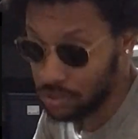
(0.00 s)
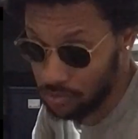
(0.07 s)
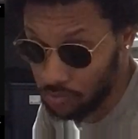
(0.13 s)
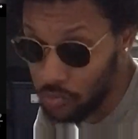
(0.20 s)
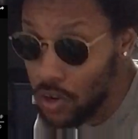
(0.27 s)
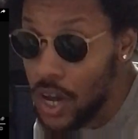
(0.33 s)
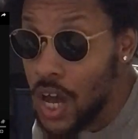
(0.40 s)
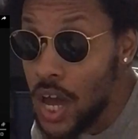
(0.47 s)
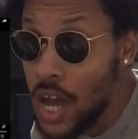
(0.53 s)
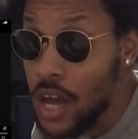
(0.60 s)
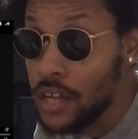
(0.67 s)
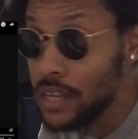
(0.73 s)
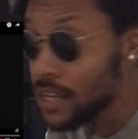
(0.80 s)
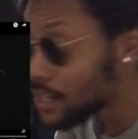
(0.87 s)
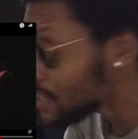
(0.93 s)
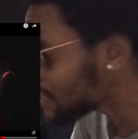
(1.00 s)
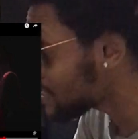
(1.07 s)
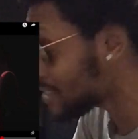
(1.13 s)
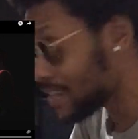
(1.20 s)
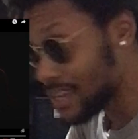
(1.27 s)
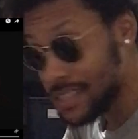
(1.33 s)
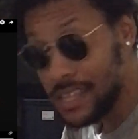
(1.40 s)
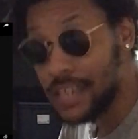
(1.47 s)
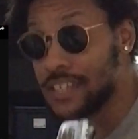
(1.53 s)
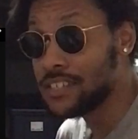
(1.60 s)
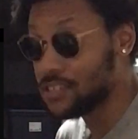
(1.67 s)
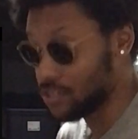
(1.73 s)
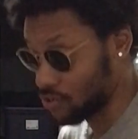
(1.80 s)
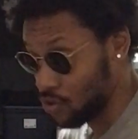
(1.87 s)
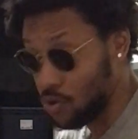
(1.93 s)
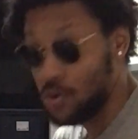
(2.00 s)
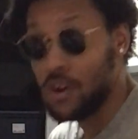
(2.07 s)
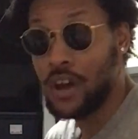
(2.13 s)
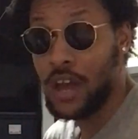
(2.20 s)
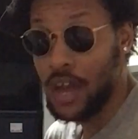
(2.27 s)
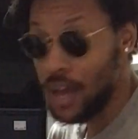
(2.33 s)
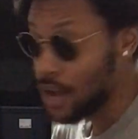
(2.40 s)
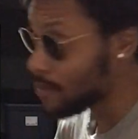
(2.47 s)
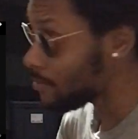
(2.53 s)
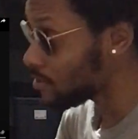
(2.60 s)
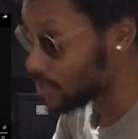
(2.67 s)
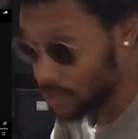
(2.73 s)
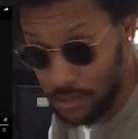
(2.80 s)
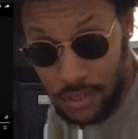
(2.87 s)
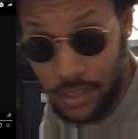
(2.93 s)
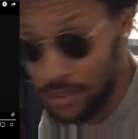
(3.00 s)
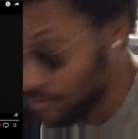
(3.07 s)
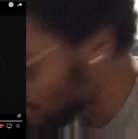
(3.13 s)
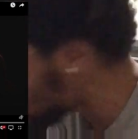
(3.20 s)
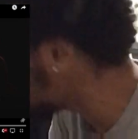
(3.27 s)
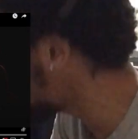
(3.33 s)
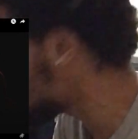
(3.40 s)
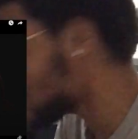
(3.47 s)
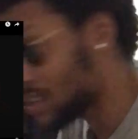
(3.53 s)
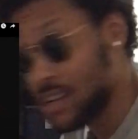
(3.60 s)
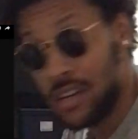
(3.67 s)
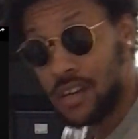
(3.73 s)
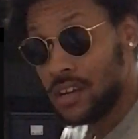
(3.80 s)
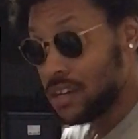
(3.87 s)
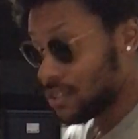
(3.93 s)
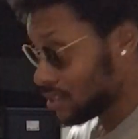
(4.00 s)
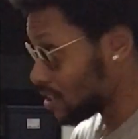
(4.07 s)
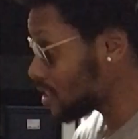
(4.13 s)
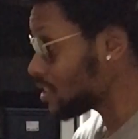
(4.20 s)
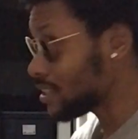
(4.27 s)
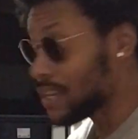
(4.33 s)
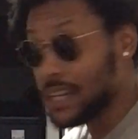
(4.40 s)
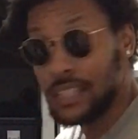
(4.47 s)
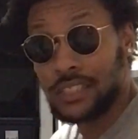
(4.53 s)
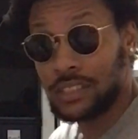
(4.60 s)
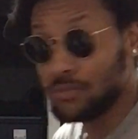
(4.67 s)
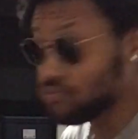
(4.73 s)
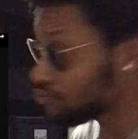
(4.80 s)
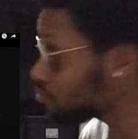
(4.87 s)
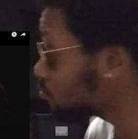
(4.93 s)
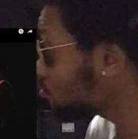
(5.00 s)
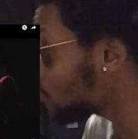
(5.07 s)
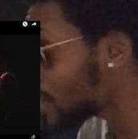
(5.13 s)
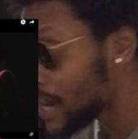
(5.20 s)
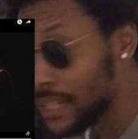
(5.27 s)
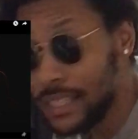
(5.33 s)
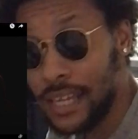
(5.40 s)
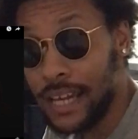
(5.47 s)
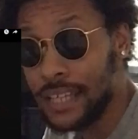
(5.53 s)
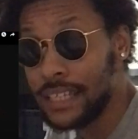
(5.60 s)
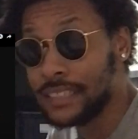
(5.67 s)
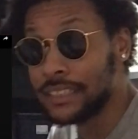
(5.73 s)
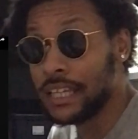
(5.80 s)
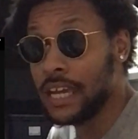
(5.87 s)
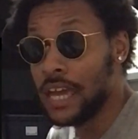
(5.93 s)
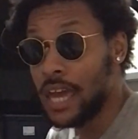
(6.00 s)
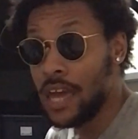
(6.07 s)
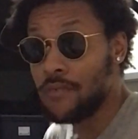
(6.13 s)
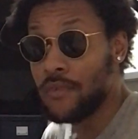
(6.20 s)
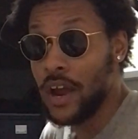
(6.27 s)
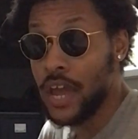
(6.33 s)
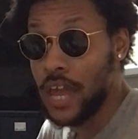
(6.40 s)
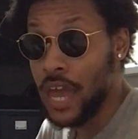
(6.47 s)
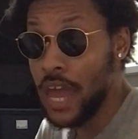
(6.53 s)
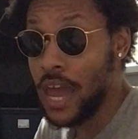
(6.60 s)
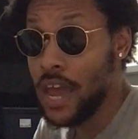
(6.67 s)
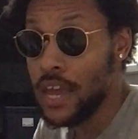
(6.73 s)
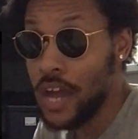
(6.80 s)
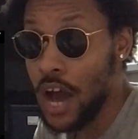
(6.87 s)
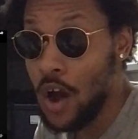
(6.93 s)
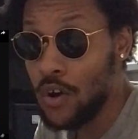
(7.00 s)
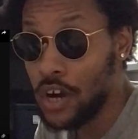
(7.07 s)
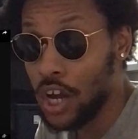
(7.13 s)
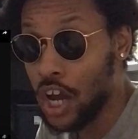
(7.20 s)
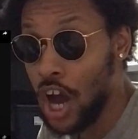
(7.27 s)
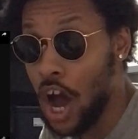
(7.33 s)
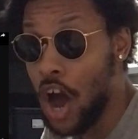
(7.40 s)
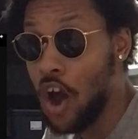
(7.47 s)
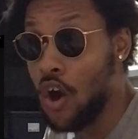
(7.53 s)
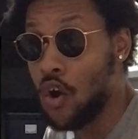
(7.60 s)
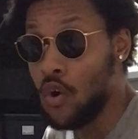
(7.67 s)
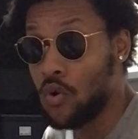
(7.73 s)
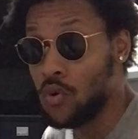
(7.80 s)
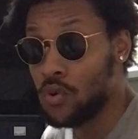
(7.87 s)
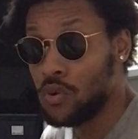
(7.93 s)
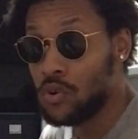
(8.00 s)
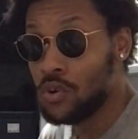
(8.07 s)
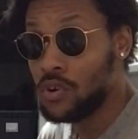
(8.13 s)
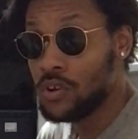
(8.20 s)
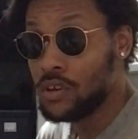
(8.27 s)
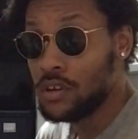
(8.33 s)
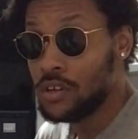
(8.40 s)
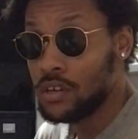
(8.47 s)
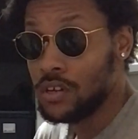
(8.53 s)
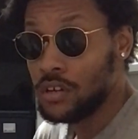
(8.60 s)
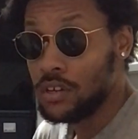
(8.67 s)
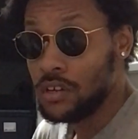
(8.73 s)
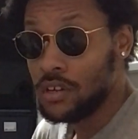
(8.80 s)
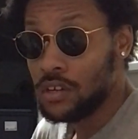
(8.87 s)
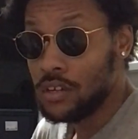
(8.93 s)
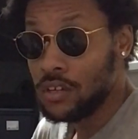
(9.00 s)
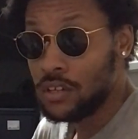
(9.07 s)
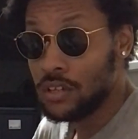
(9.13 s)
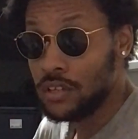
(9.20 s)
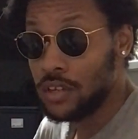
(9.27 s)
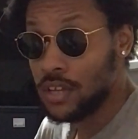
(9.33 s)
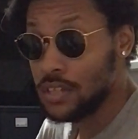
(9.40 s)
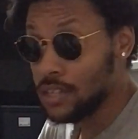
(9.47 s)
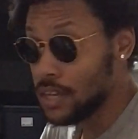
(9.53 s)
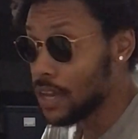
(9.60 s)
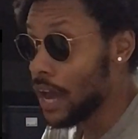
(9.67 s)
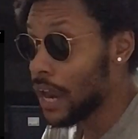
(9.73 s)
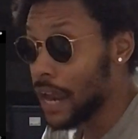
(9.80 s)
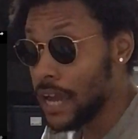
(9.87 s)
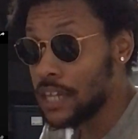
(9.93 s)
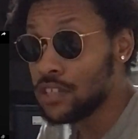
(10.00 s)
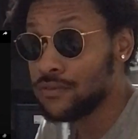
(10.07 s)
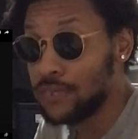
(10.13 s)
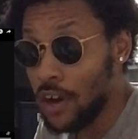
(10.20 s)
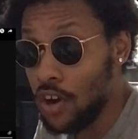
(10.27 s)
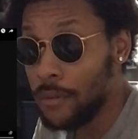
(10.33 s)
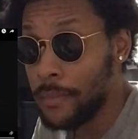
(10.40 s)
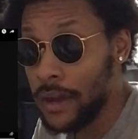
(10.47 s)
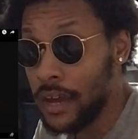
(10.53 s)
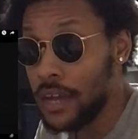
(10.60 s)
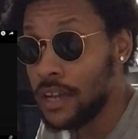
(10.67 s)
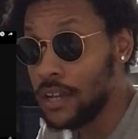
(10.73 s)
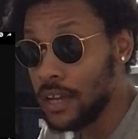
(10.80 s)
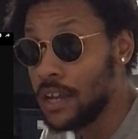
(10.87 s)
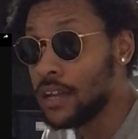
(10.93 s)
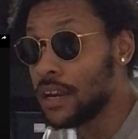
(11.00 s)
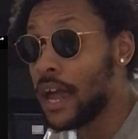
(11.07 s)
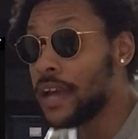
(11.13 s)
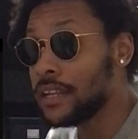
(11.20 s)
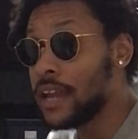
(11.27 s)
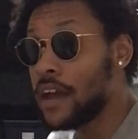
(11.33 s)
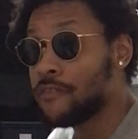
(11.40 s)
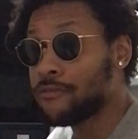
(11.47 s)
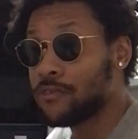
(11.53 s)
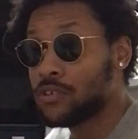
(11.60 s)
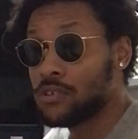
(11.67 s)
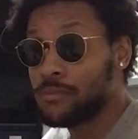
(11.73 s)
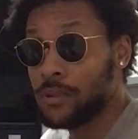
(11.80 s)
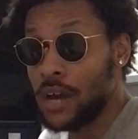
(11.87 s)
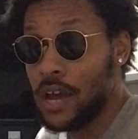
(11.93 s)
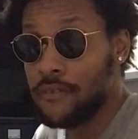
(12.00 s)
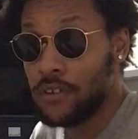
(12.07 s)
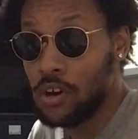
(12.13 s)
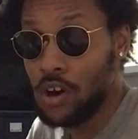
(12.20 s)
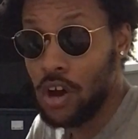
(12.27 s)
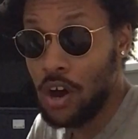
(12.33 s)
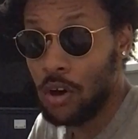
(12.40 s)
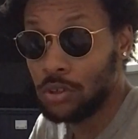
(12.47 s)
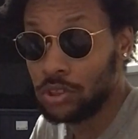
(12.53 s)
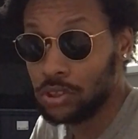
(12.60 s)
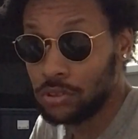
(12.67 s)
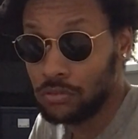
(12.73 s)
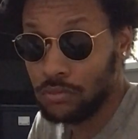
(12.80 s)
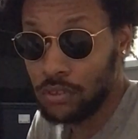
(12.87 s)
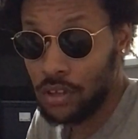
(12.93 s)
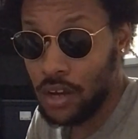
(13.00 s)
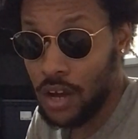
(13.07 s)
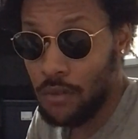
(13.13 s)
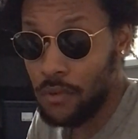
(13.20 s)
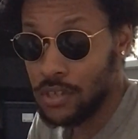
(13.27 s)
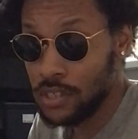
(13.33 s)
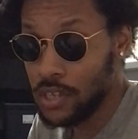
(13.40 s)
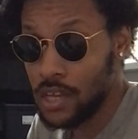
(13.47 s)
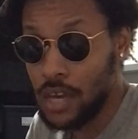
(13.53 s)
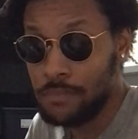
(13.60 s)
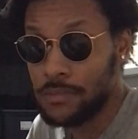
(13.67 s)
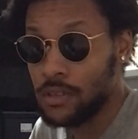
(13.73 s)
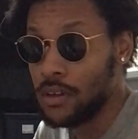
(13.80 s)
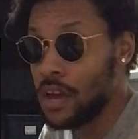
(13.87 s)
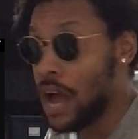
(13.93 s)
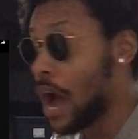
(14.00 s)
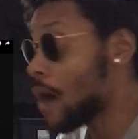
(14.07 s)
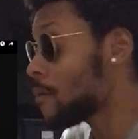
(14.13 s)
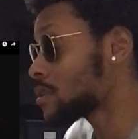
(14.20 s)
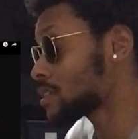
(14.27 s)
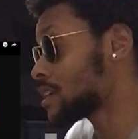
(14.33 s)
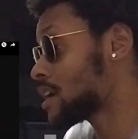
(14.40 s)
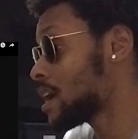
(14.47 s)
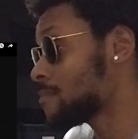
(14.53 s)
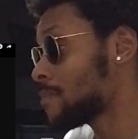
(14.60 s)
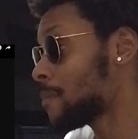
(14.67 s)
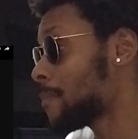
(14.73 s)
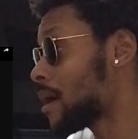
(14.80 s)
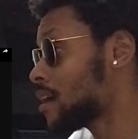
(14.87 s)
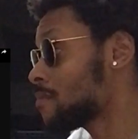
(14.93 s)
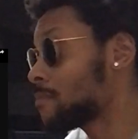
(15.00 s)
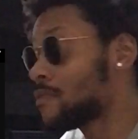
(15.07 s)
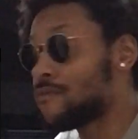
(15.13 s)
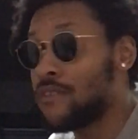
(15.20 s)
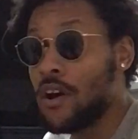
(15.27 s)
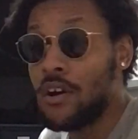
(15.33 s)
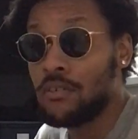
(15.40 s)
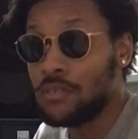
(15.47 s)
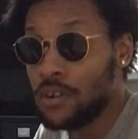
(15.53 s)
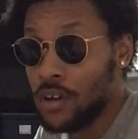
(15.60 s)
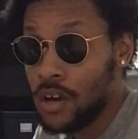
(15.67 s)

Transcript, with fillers: what? these niggas is going ham. This ain't These niggas, what nigga? This a hit right here, y'all on the cold. This I like his flow, man. He he like that for real, bro. I ain't gonna hold you. I wasn't hip to, I wasn't hip about him before,